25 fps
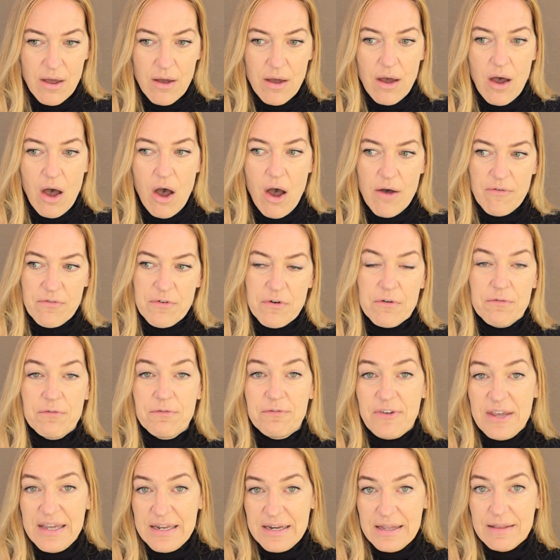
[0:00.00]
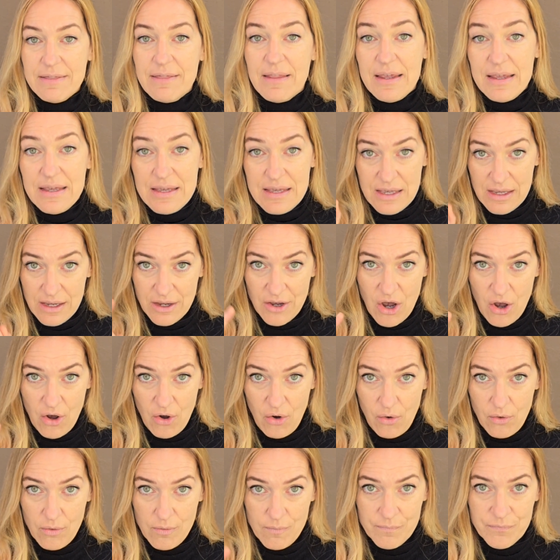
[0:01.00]
off of feeding the
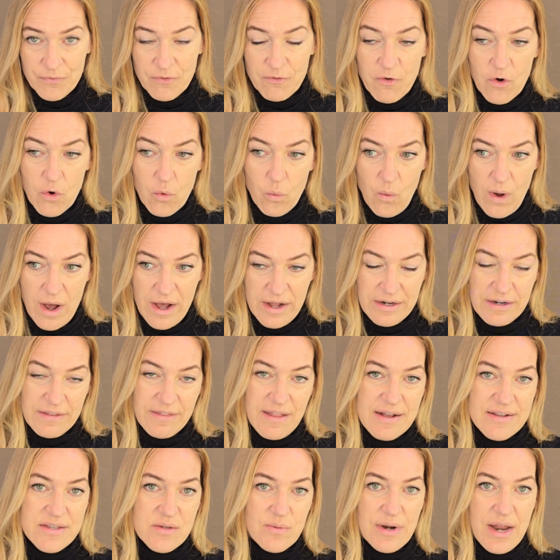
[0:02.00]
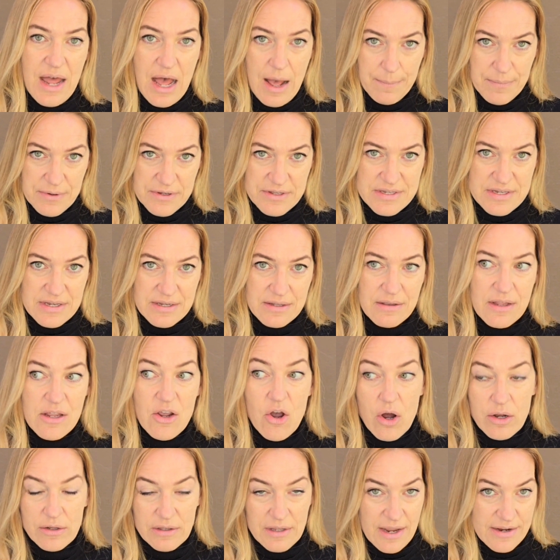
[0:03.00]
ego, for one, and that's what happens in the
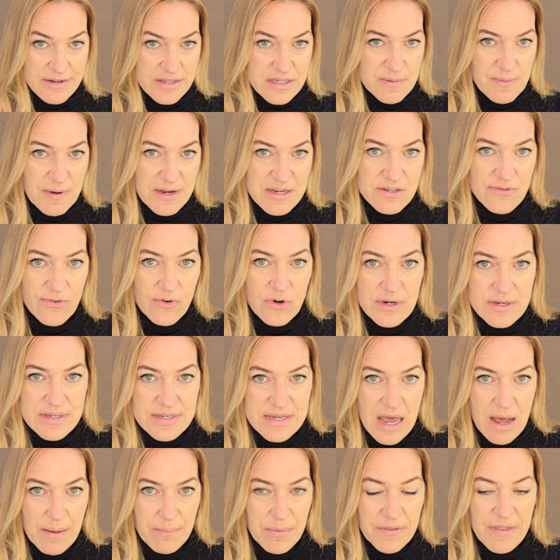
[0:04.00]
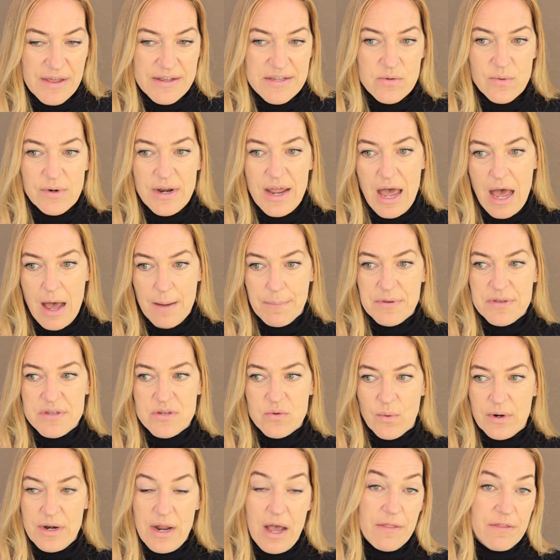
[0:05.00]
online space, for example. That's what happens
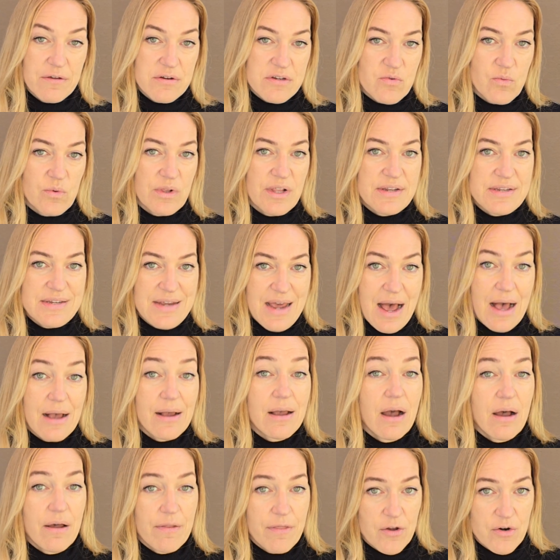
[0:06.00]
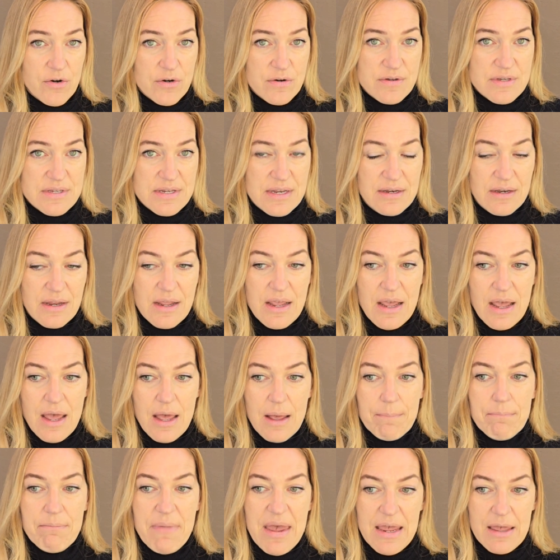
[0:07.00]
when others will attack others and
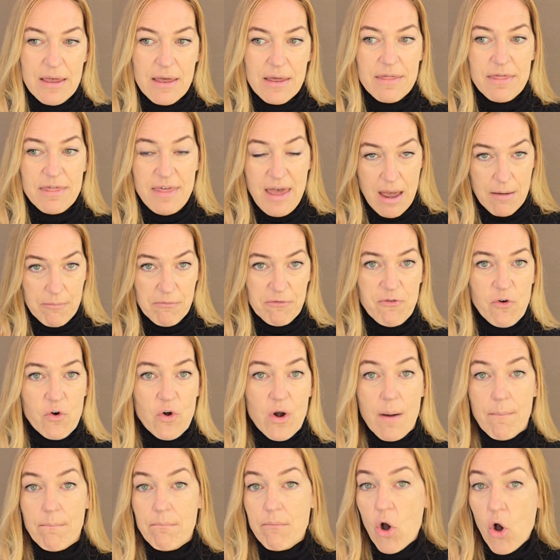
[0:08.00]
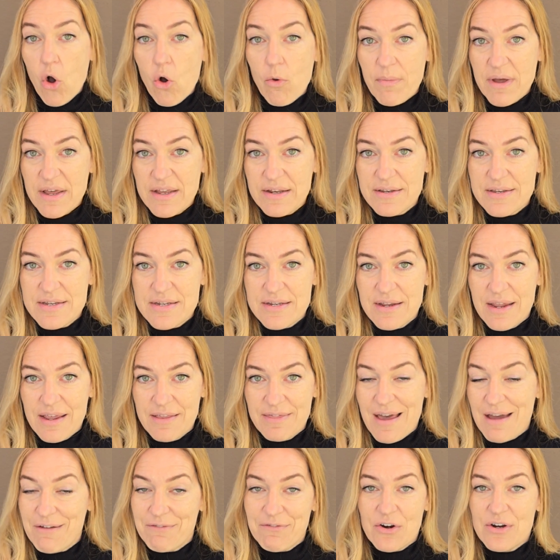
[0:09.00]
make them, for a moment, in
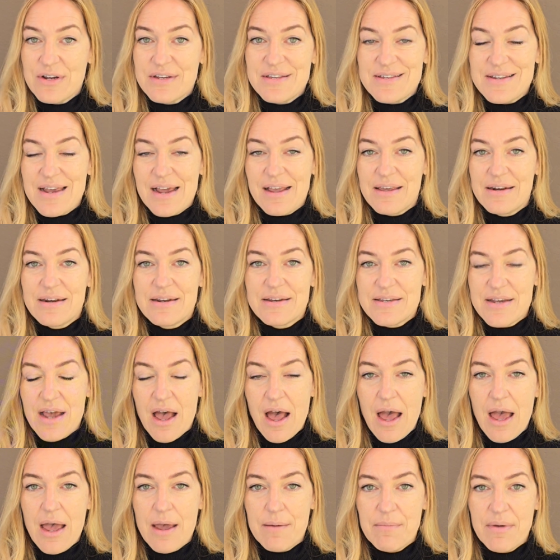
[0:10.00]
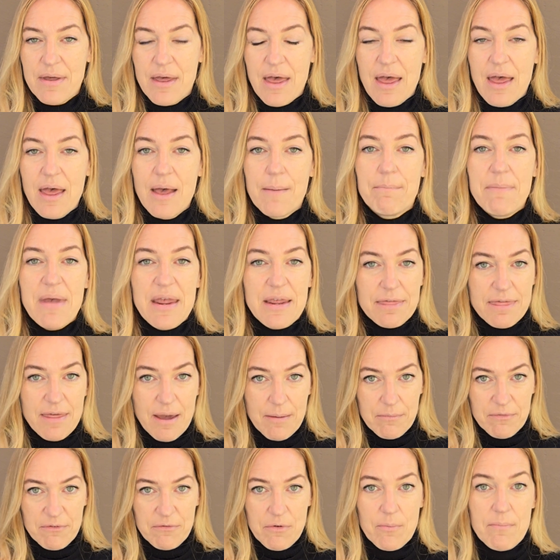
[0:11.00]
that very second in time, make
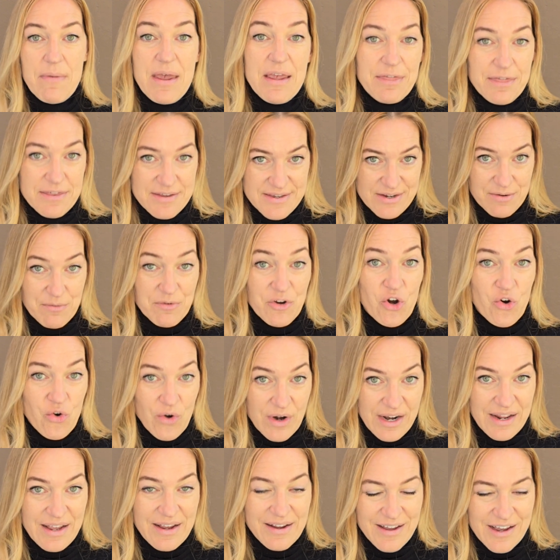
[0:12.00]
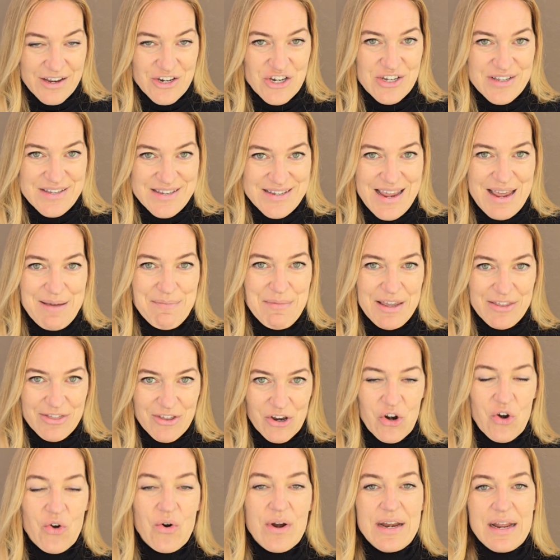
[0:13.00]

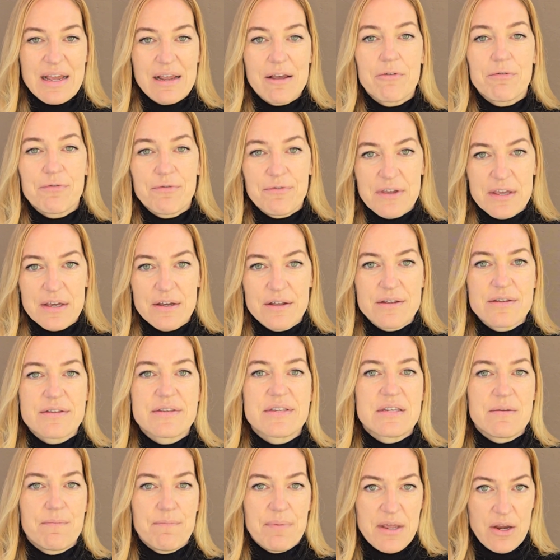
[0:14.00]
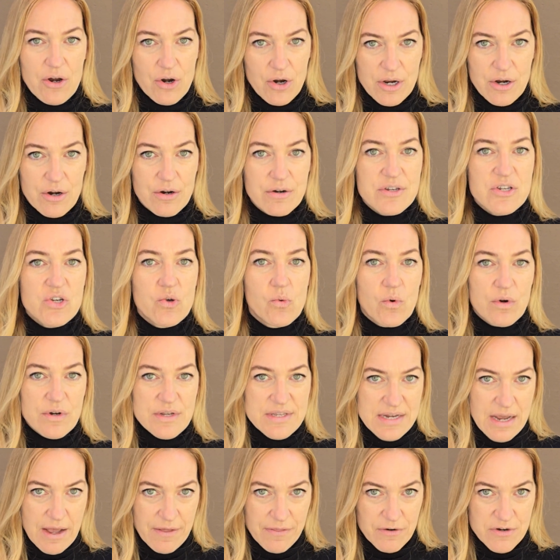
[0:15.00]
the critic feel superior
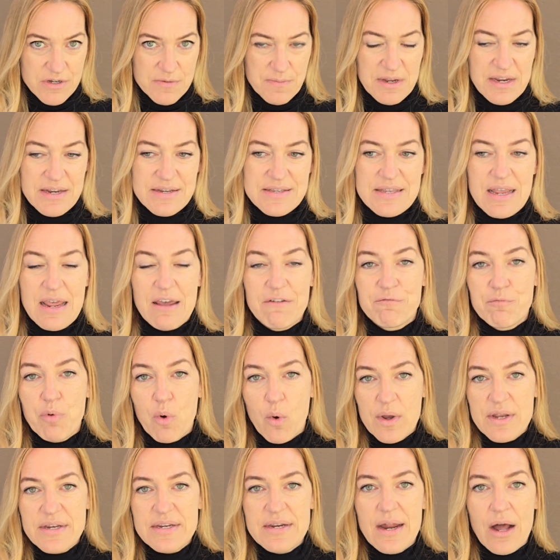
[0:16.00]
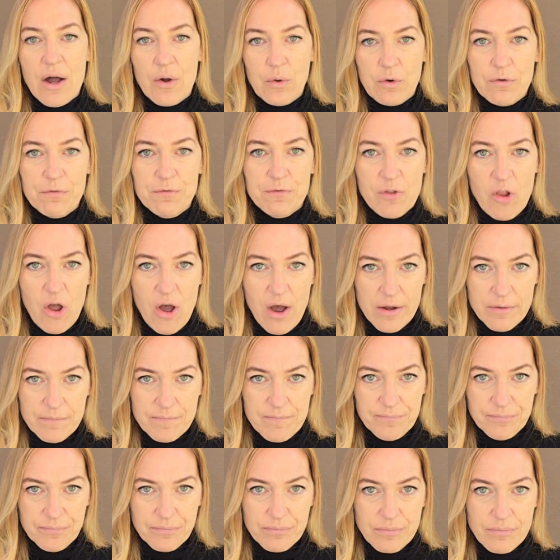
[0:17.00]
towards others because they have pointed out a flaw.
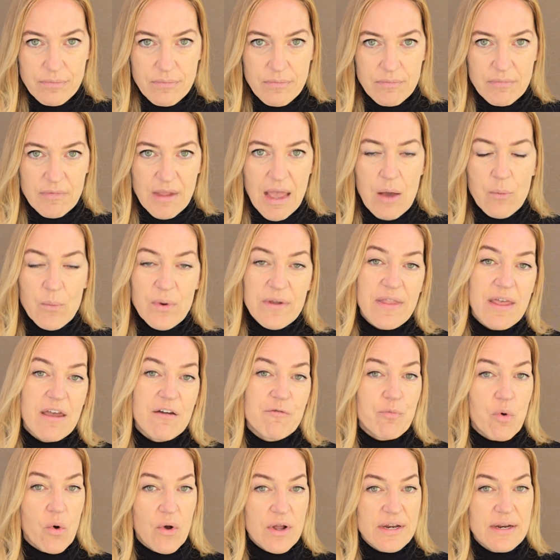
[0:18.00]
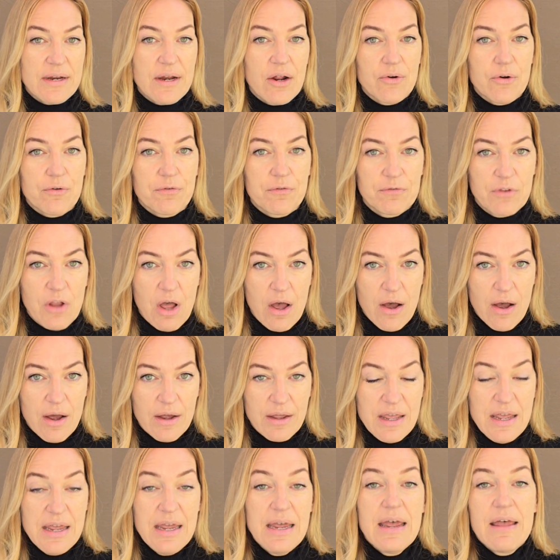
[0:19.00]
And when they have pointed out a flaw,
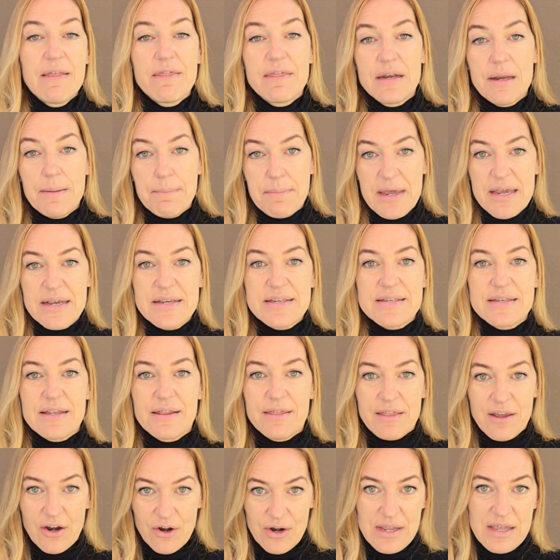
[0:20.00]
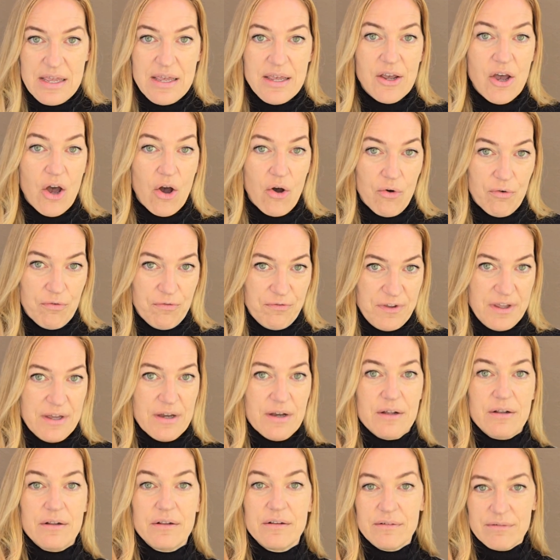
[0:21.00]
then it makes their ego
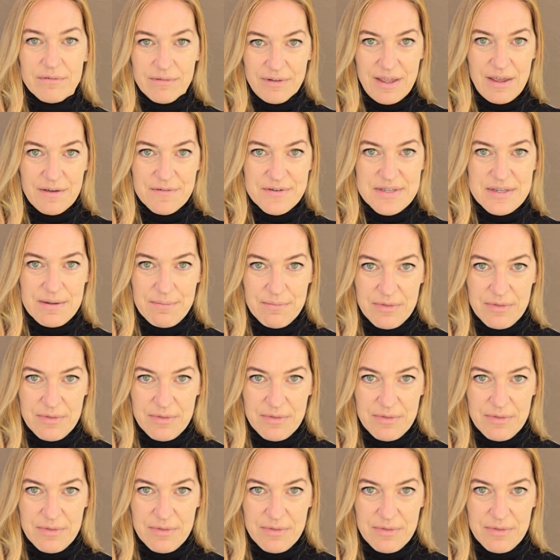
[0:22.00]
gives them